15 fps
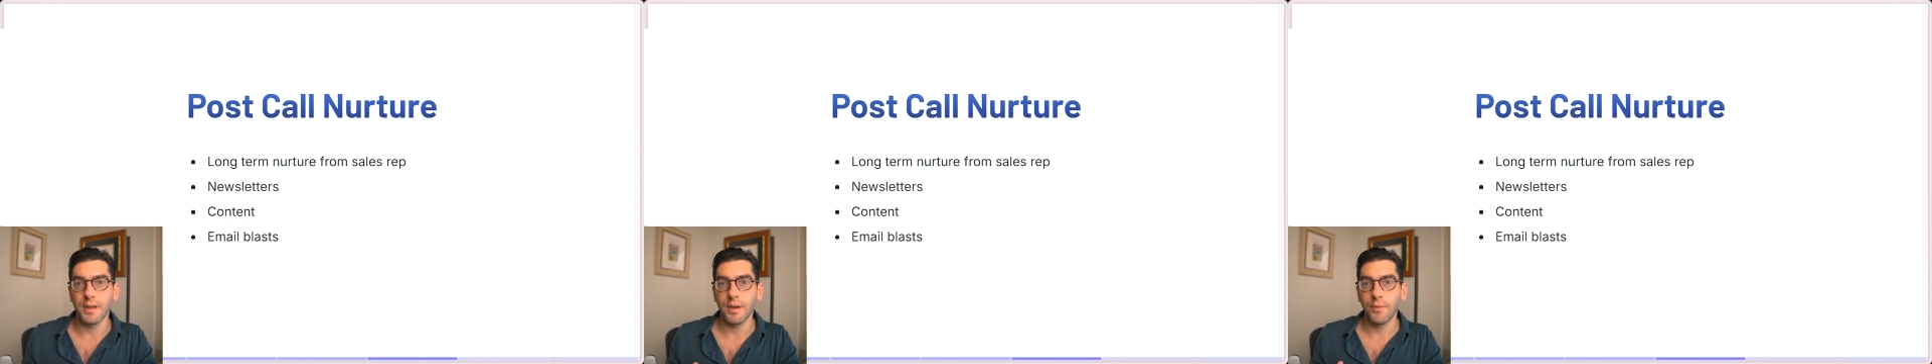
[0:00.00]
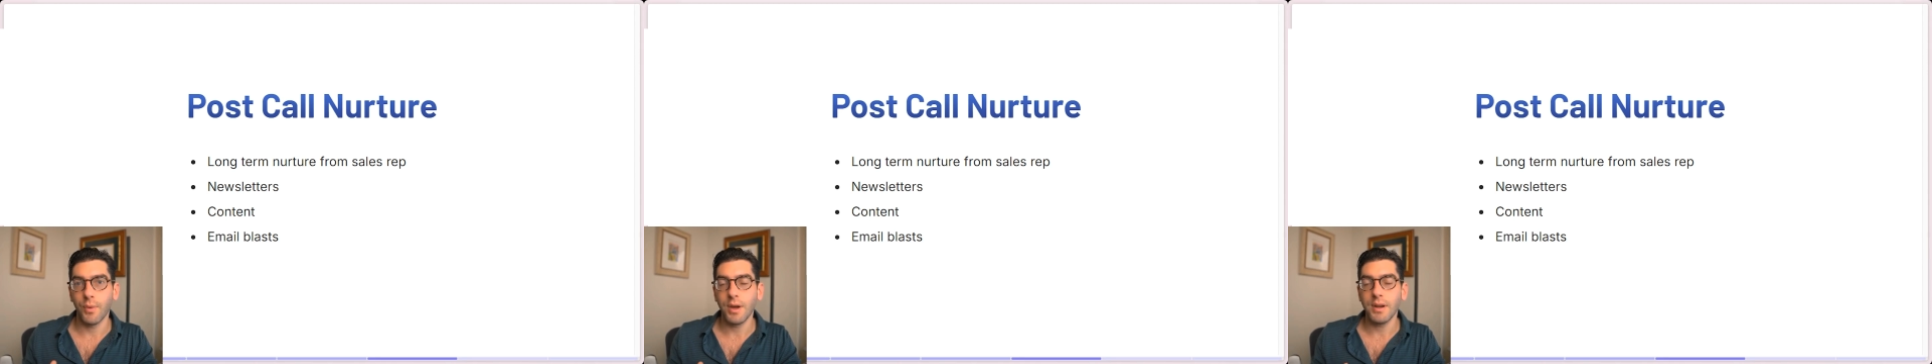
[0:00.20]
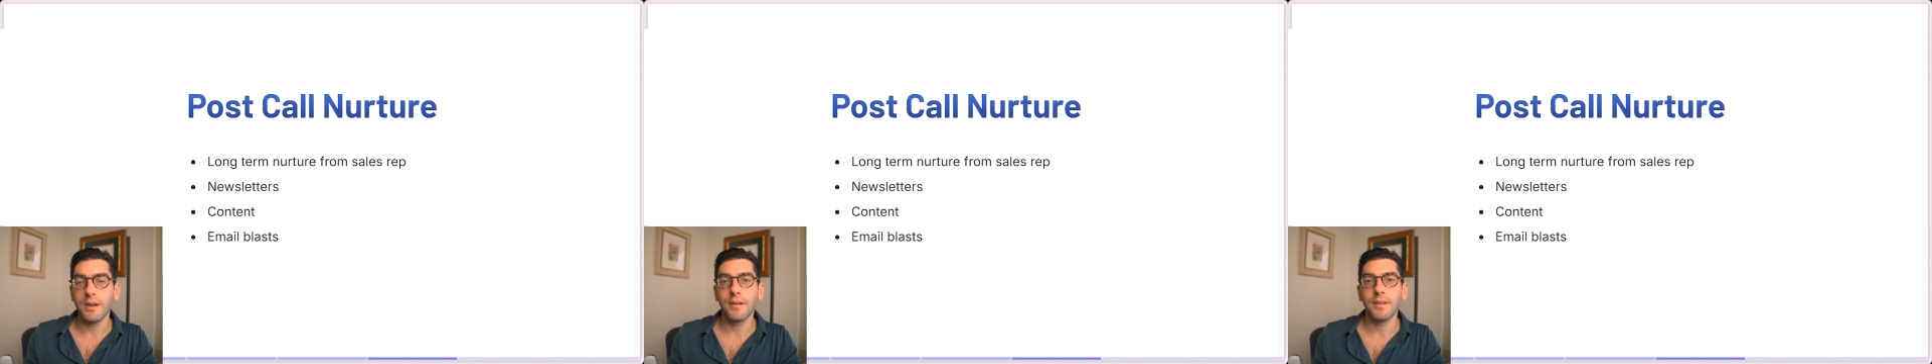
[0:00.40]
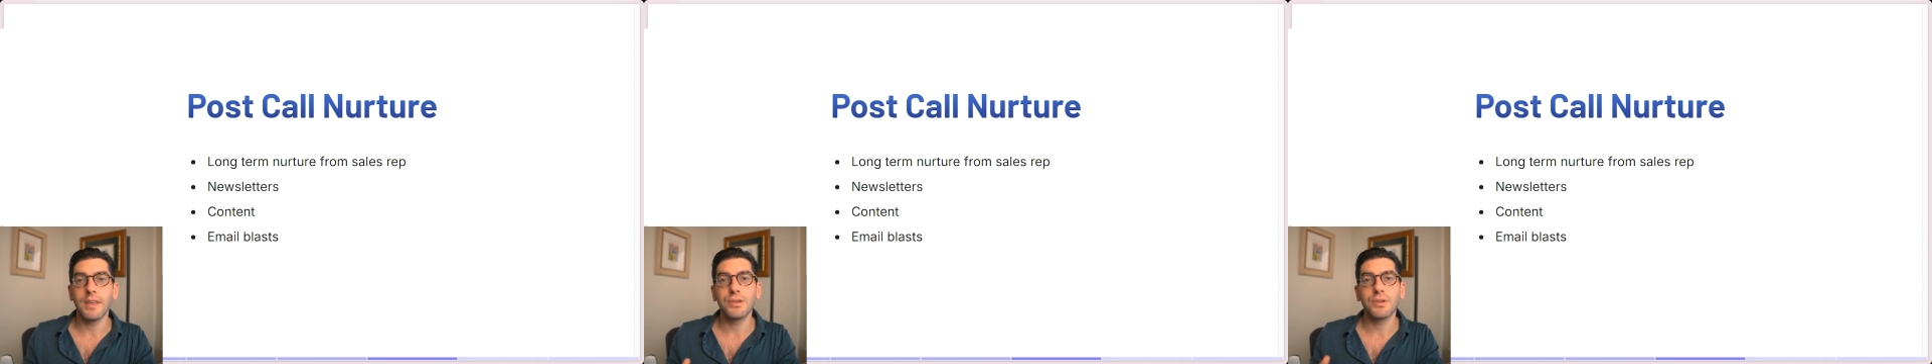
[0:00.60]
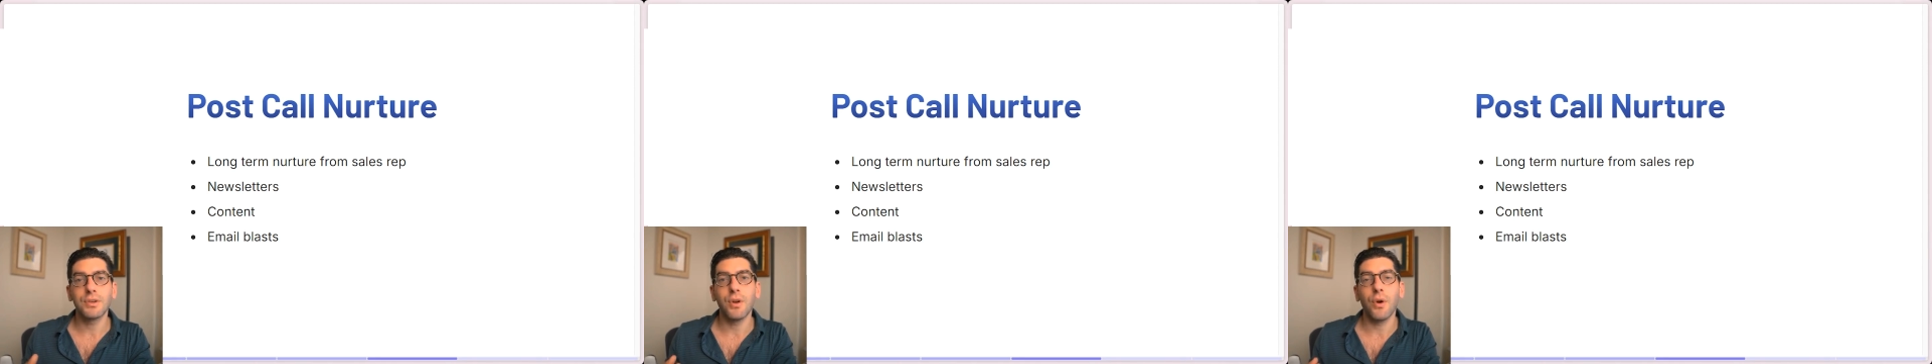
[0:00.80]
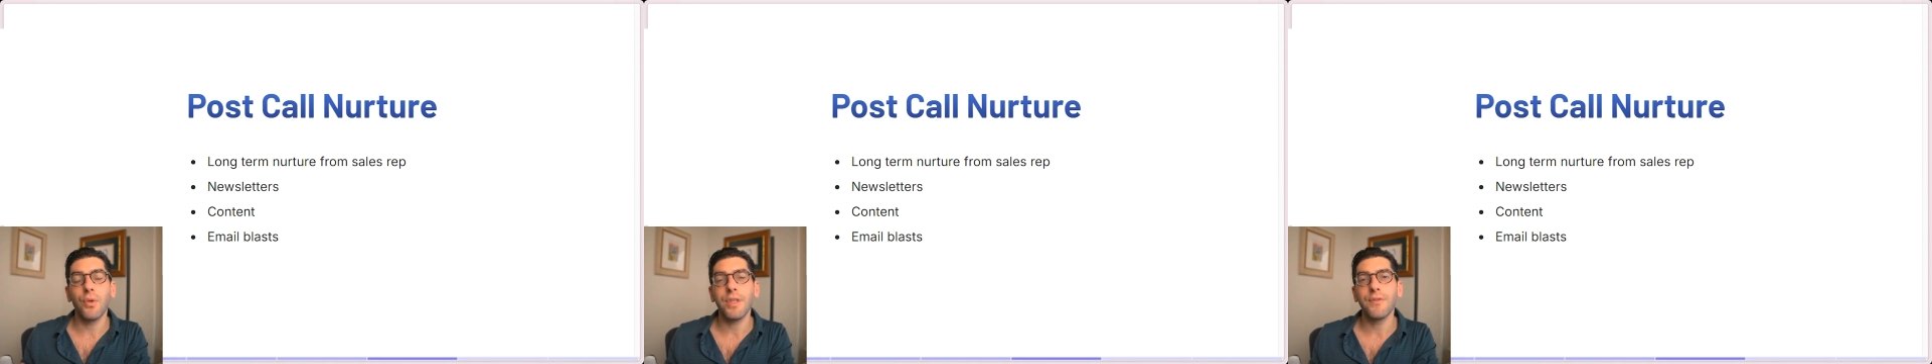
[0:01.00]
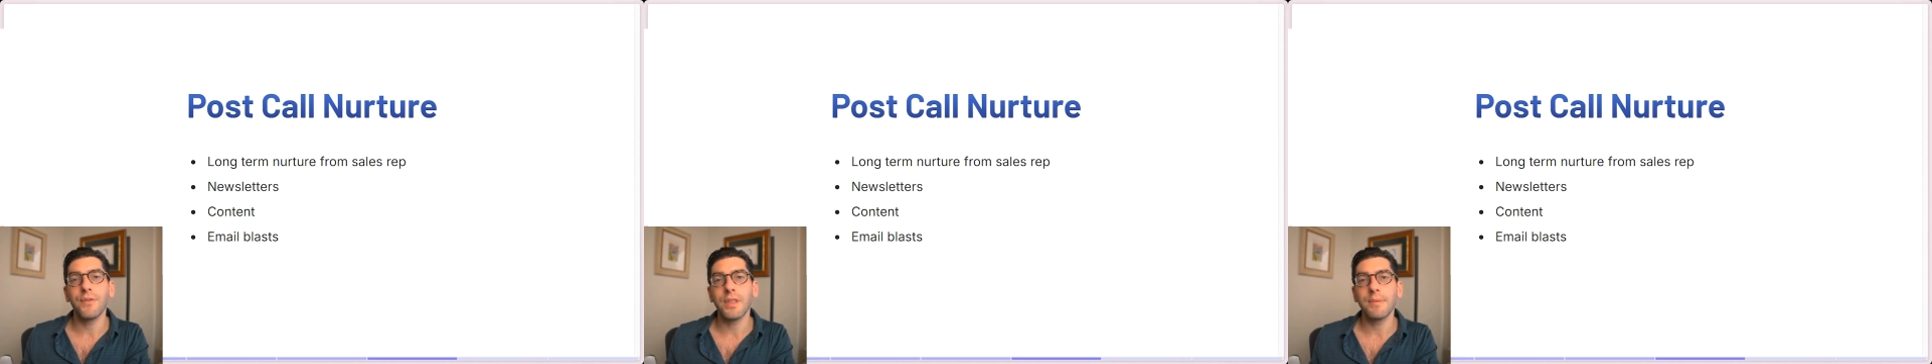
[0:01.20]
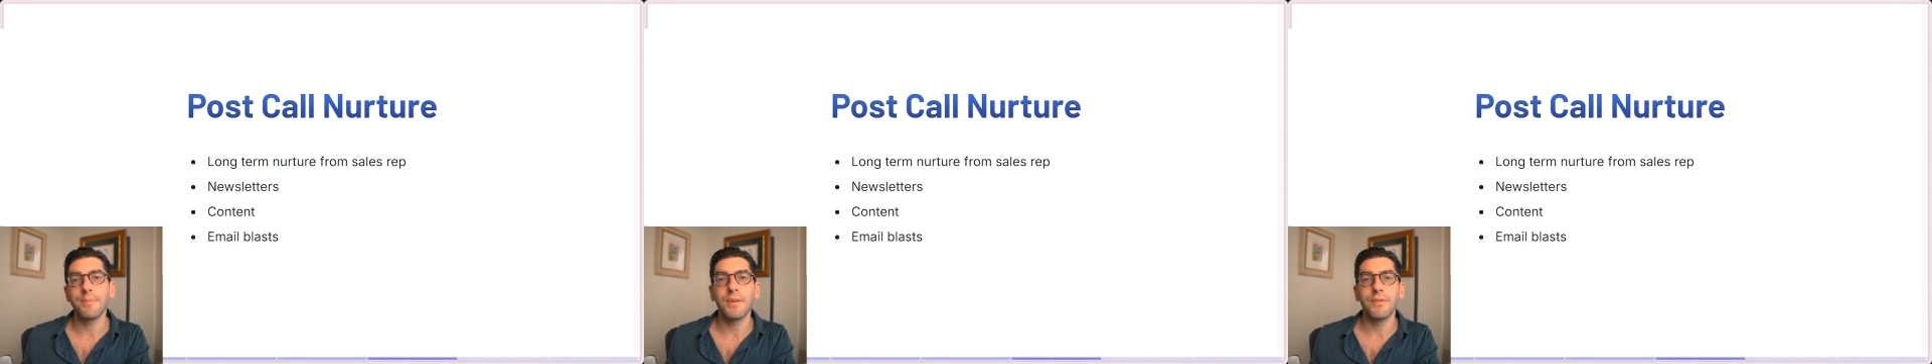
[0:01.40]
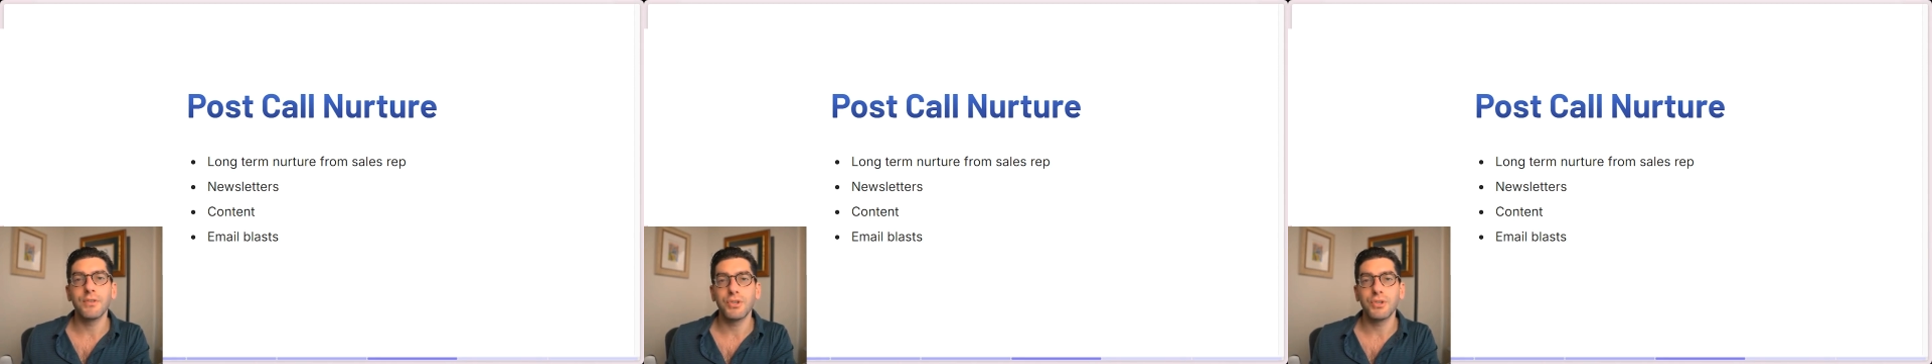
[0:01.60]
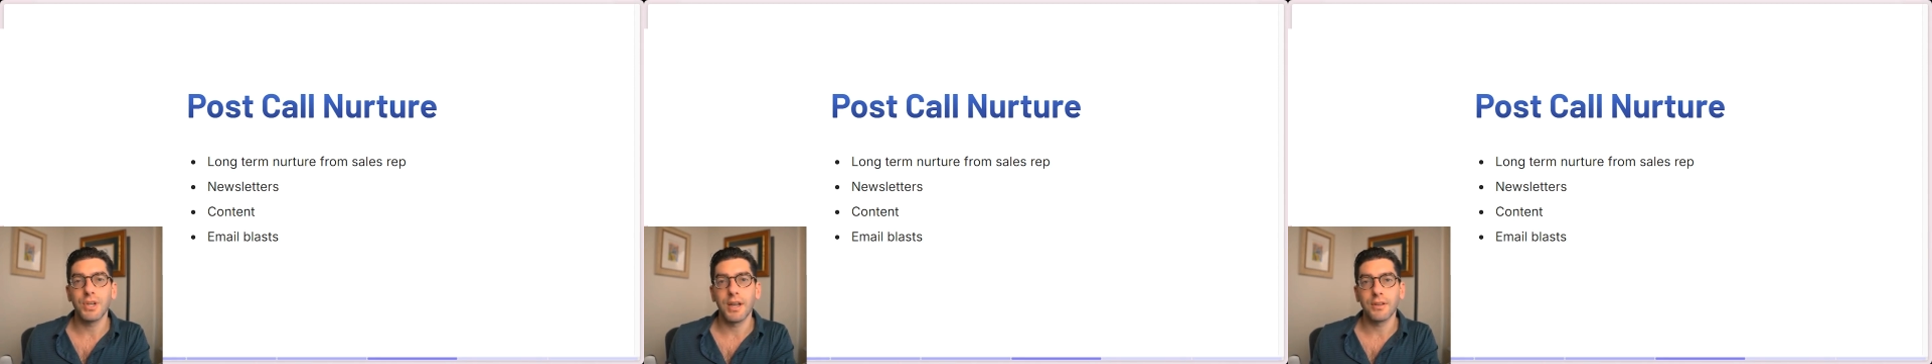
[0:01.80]
One, they should only really be
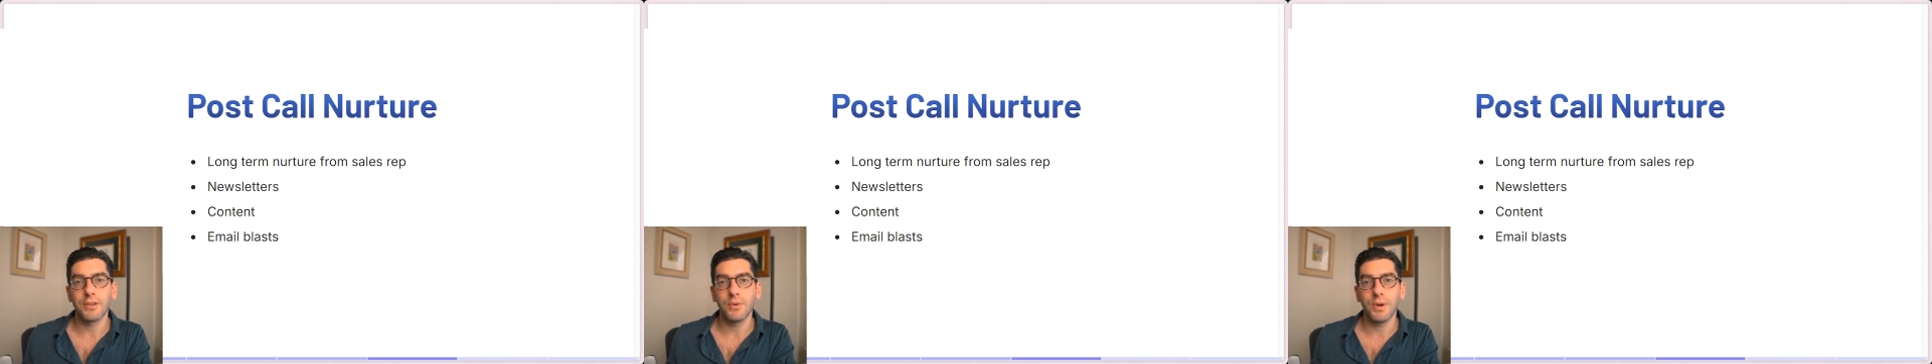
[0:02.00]
reaching out